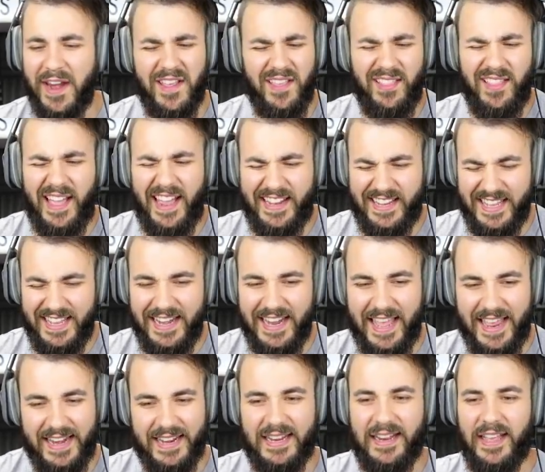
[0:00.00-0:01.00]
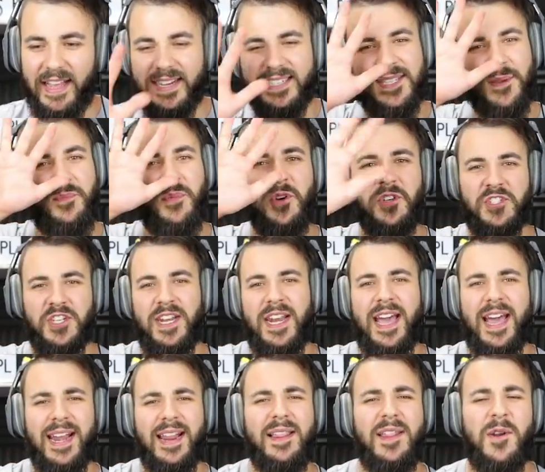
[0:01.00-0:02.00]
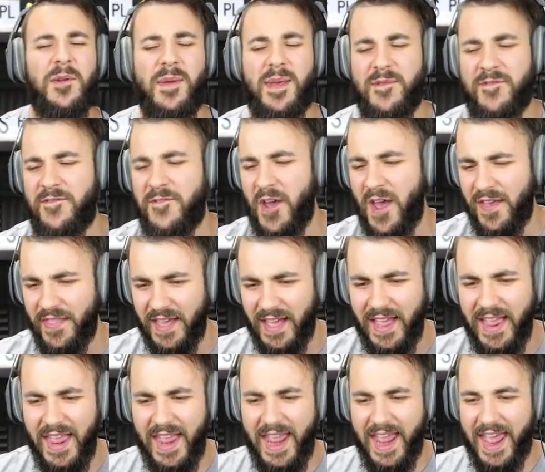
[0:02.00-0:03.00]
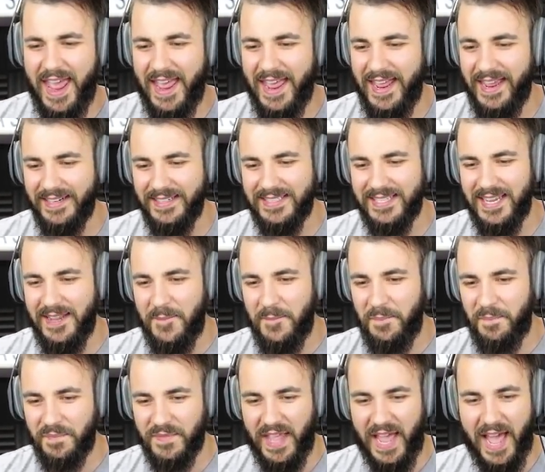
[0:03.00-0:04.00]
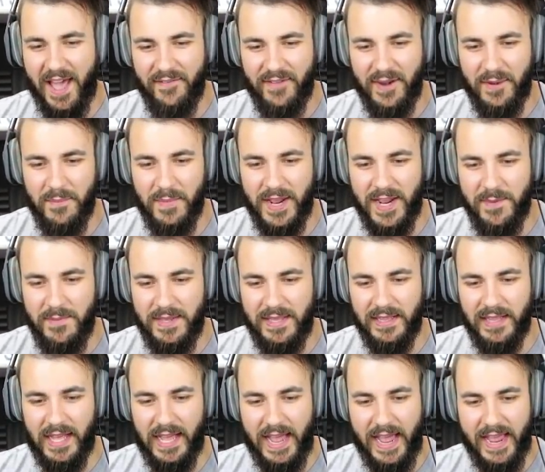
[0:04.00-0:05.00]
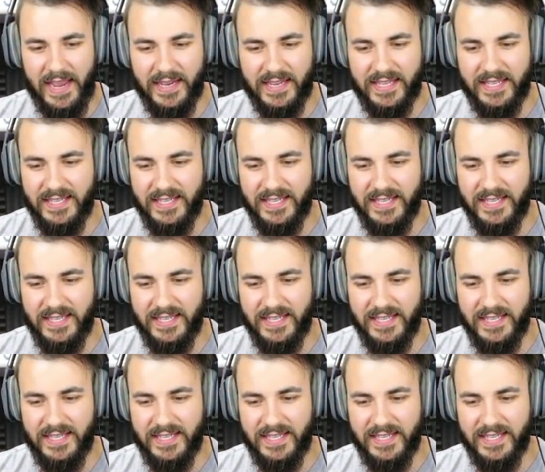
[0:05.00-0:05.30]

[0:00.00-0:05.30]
I don't like it, and I'd like to push it out a little bit further and have it maybe like